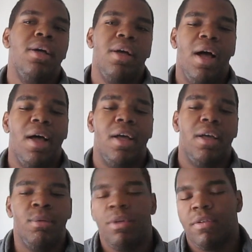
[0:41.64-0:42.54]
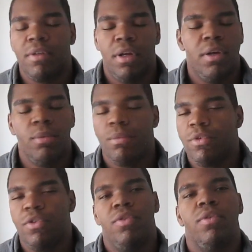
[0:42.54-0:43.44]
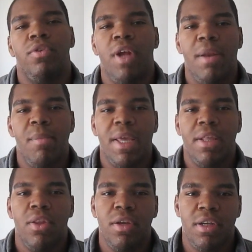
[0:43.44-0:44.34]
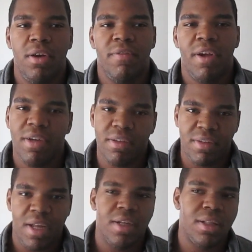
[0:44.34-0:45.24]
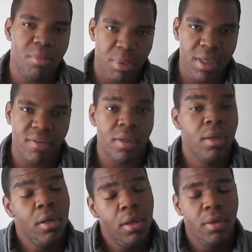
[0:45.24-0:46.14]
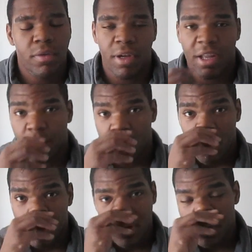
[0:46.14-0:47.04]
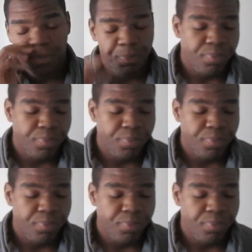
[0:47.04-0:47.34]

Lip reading: Trying to make it look very aesthetically pleasing. So that's what I want to do.